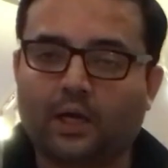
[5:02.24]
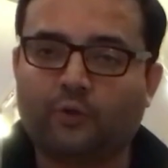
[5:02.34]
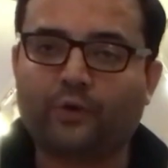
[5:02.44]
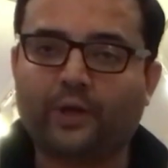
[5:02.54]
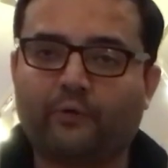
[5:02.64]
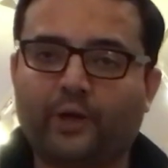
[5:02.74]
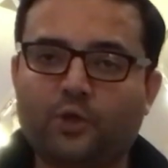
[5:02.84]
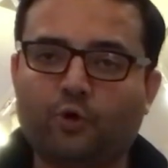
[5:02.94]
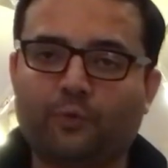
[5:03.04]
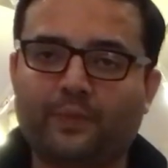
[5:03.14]
3 great
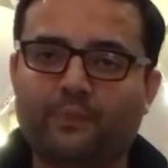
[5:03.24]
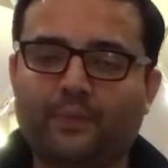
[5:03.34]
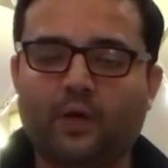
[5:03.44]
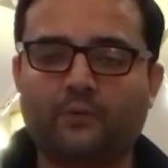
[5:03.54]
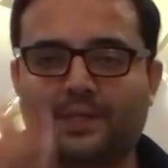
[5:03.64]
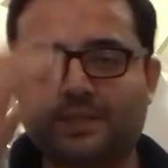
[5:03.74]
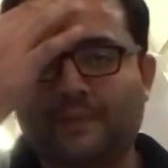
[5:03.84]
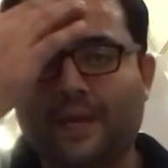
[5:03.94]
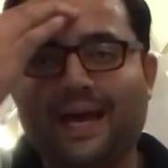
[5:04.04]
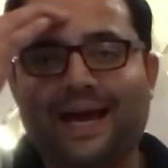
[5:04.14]
European powers.
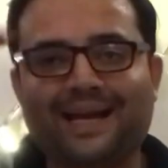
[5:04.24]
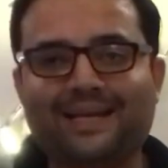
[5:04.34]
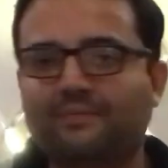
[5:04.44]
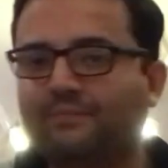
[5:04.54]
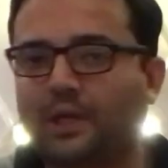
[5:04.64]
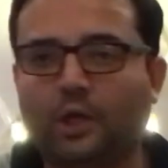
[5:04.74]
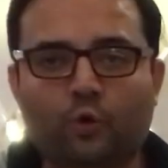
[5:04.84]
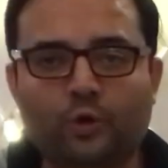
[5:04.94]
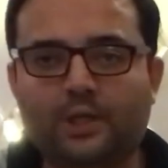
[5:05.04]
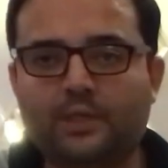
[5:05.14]
And
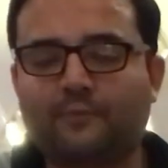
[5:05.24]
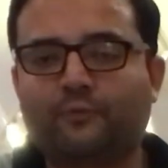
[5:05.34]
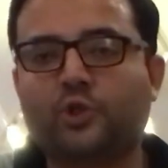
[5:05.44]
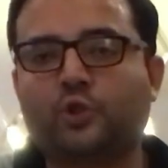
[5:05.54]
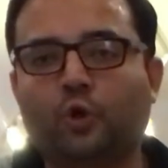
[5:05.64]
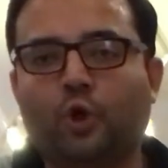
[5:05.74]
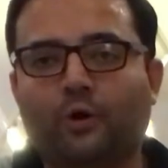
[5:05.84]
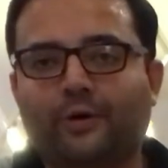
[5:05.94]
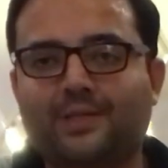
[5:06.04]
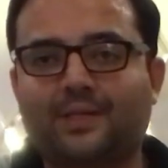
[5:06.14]
colonialism was no
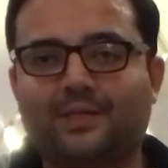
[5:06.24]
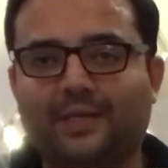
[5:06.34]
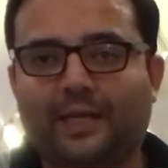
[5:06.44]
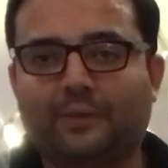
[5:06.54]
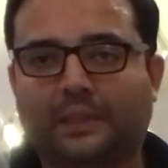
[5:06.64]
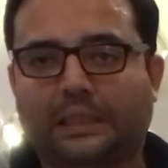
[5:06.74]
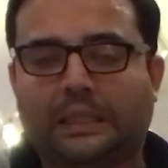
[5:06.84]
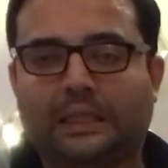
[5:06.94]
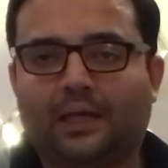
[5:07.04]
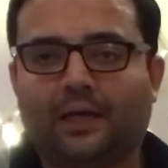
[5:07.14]
longer a sustainable
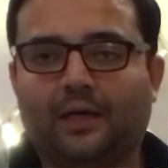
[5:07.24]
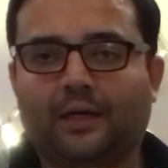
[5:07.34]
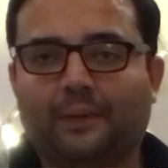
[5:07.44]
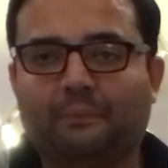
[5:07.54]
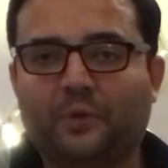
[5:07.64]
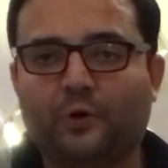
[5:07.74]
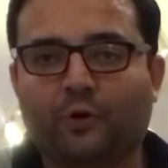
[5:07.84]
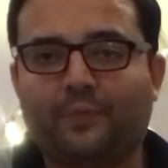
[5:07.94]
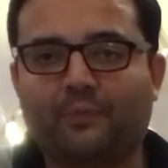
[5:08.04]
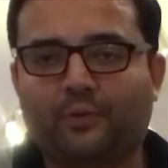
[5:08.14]

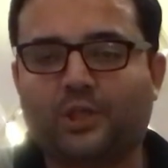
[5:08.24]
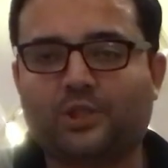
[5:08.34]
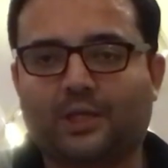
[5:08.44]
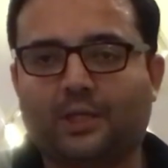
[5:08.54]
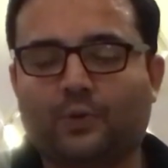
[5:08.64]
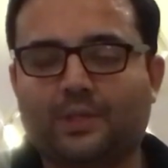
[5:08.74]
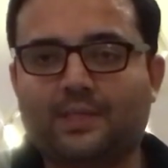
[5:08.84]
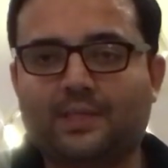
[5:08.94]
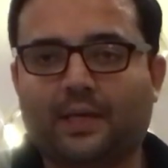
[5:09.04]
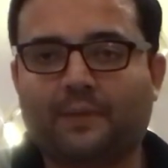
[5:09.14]
European project, you can
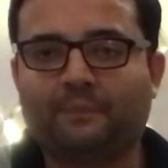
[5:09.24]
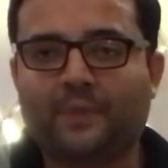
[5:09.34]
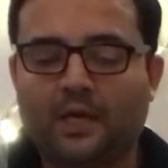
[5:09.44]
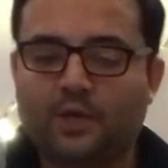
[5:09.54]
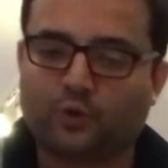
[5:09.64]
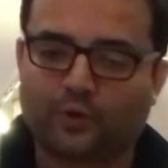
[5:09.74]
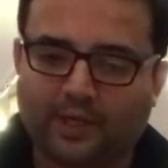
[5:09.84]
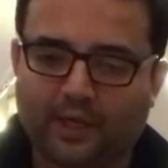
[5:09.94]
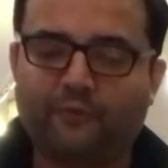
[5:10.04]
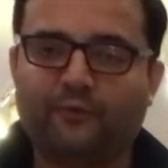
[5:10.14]
say. So
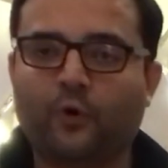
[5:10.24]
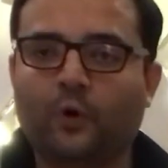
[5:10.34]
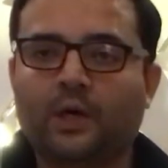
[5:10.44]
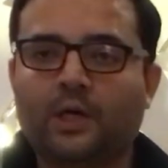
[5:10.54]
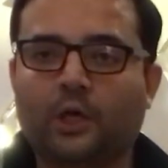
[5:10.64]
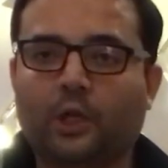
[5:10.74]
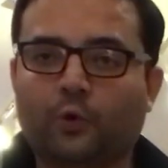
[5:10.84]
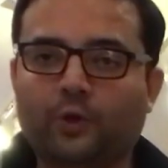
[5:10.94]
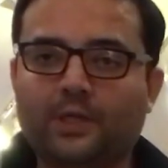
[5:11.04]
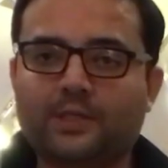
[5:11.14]
therefore,
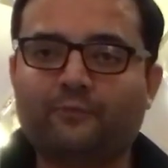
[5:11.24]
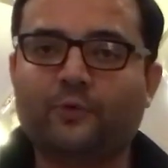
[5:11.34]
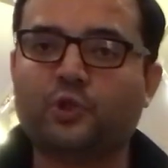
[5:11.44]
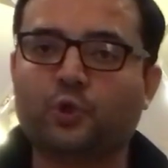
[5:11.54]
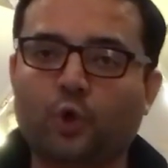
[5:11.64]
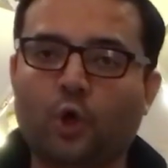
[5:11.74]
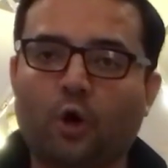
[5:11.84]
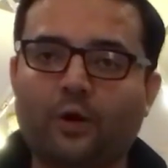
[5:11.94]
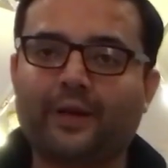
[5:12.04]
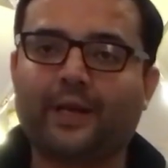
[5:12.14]
colonialism was no
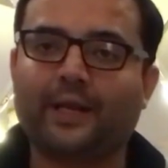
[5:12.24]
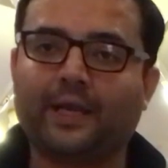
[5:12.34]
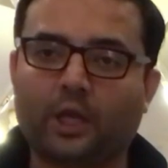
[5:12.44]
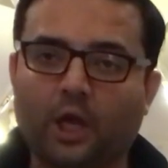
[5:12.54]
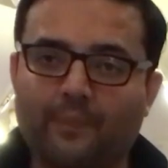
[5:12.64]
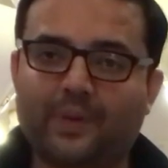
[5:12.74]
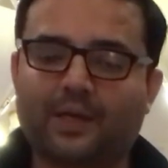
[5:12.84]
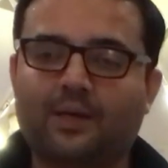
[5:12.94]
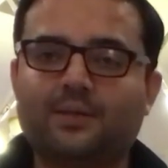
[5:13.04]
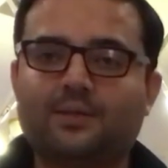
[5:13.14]
longer an
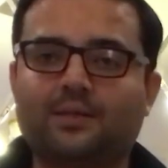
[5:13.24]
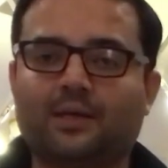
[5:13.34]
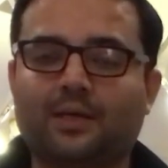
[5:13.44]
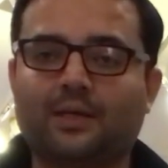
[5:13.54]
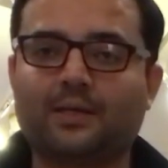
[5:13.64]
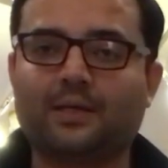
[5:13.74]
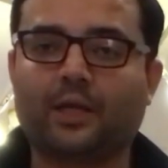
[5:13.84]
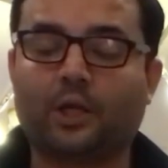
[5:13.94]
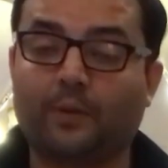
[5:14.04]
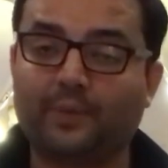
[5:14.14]
economic
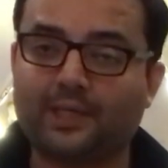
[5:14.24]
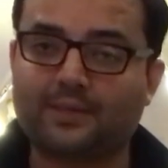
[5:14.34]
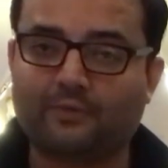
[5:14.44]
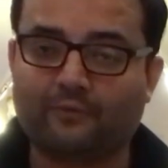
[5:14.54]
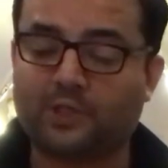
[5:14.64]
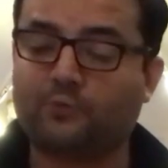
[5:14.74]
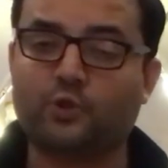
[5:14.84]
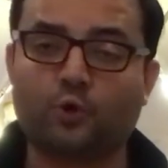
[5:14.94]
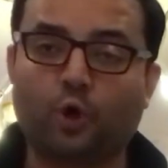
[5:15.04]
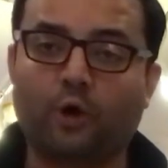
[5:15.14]
it
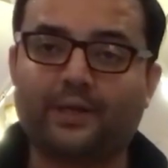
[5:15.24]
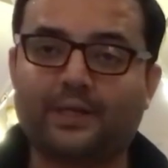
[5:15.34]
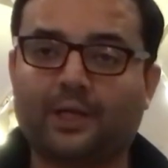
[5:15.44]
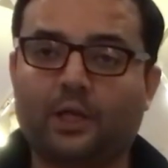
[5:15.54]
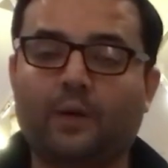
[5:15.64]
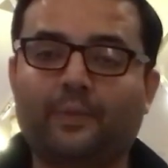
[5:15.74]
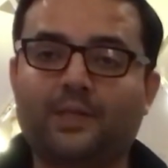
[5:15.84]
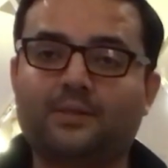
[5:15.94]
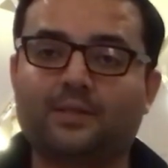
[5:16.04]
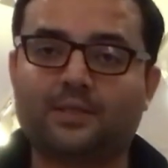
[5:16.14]
was no longer an
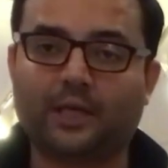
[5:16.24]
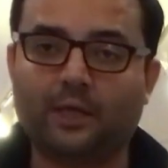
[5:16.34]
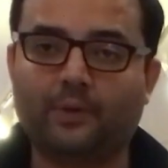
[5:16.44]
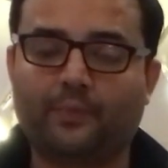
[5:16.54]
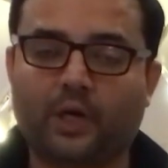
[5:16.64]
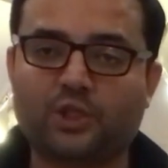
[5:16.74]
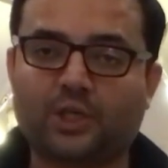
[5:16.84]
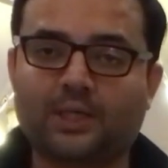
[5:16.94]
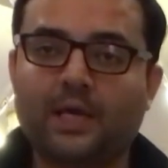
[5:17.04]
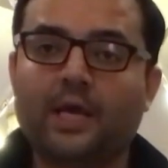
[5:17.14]
economically sustainable
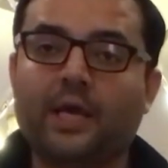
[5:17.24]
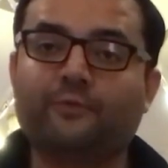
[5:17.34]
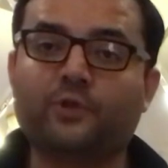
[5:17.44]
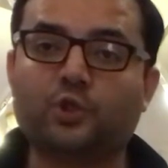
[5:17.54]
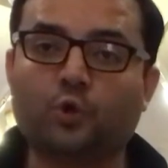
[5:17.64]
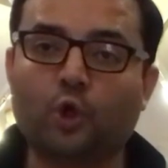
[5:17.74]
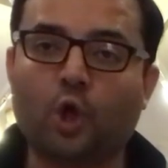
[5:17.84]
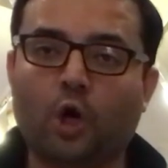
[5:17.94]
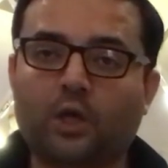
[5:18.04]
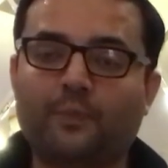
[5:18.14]
project. It was no
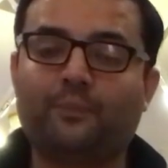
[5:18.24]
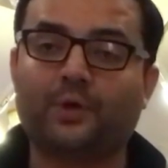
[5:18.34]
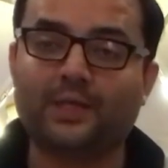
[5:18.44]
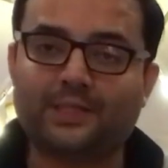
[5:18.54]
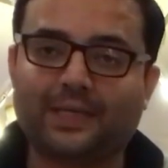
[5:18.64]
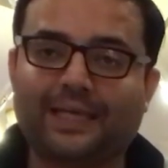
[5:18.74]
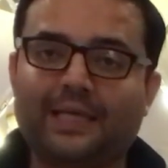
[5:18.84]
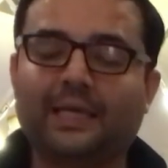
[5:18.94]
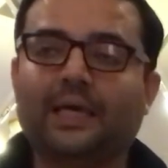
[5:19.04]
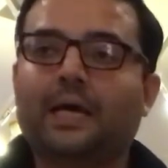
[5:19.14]
longer
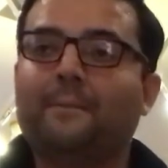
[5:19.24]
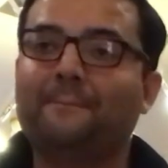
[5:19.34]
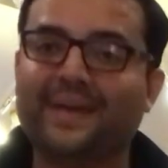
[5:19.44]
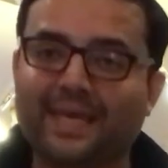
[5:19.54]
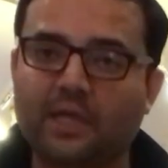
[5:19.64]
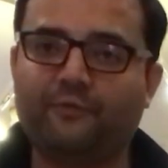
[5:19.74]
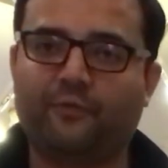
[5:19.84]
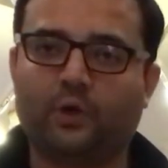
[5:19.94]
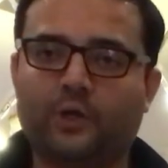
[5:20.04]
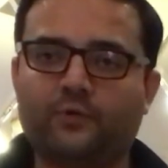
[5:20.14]
politically
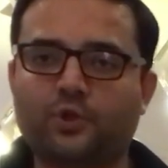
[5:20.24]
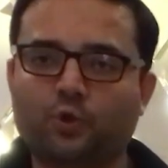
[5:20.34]
meaningful. It was